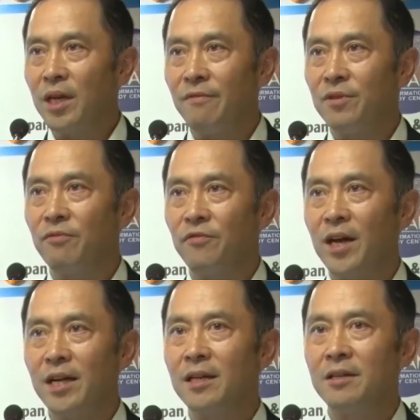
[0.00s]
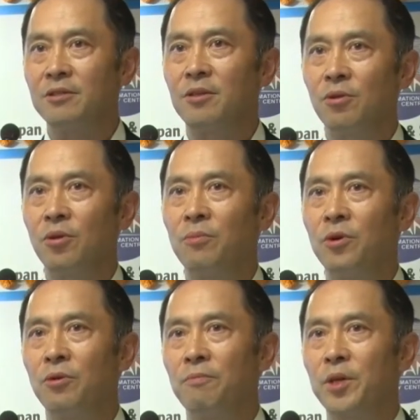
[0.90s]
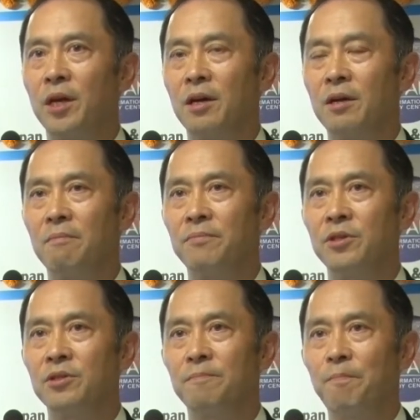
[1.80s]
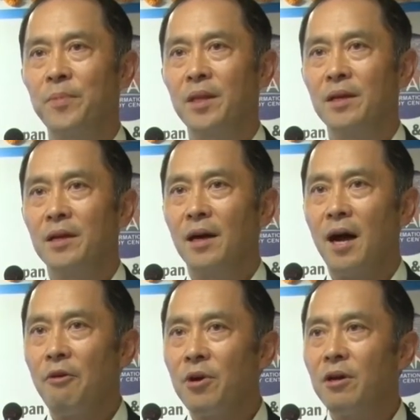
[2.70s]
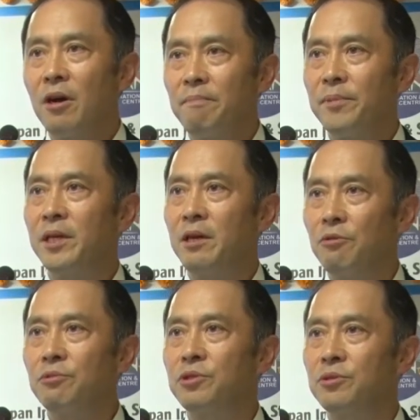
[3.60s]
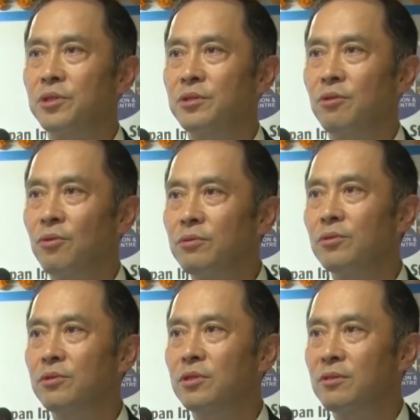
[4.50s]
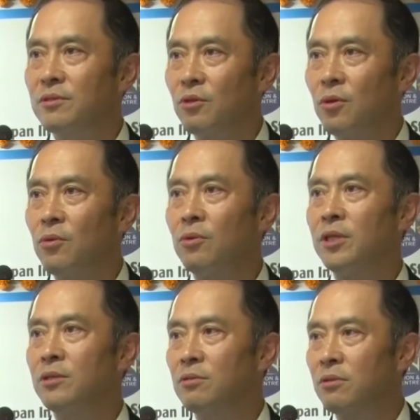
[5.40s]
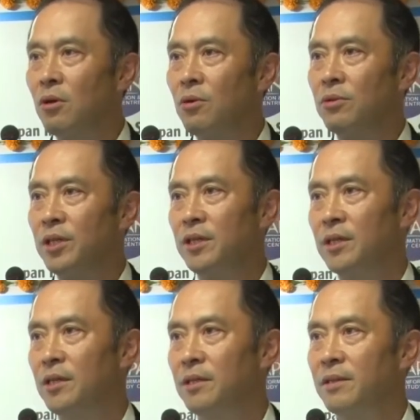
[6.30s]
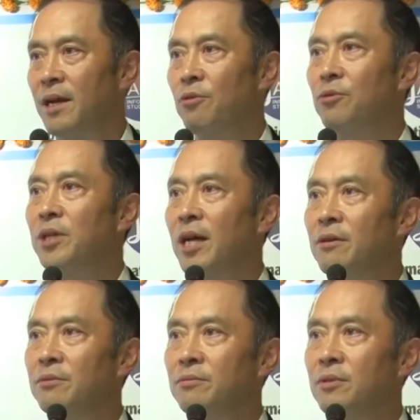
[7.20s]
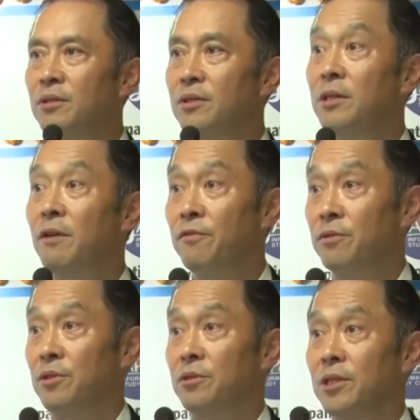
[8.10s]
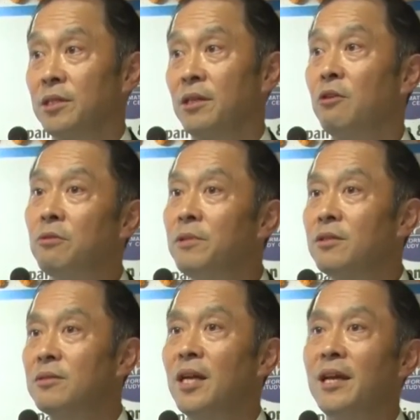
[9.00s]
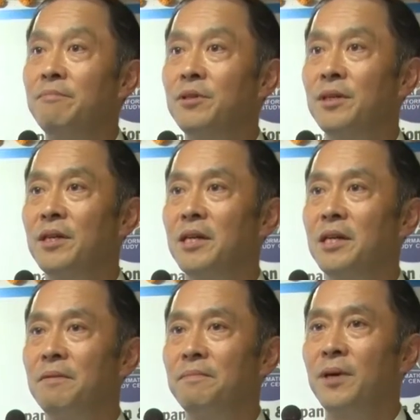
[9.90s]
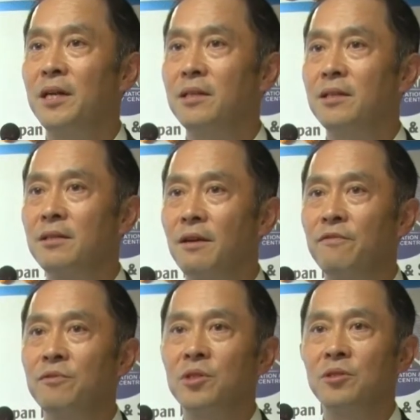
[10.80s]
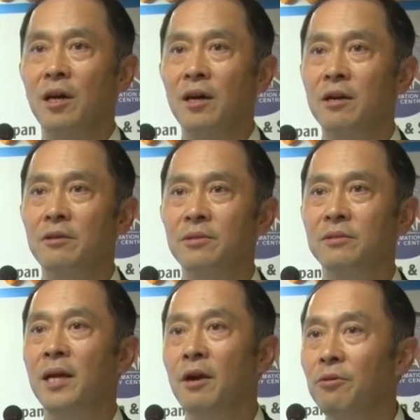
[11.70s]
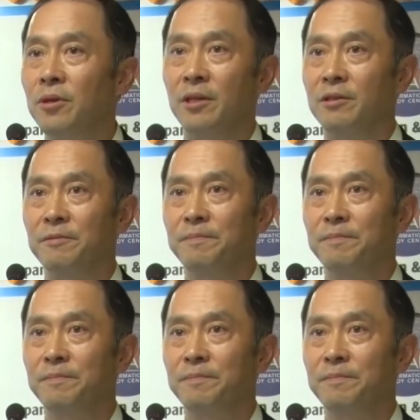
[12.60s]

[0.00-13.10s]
have to fight against the global uh, companies, our company cultures is going to slowly, slowly narrow down the differences. It's not going to be the same, but the differences are narrowing.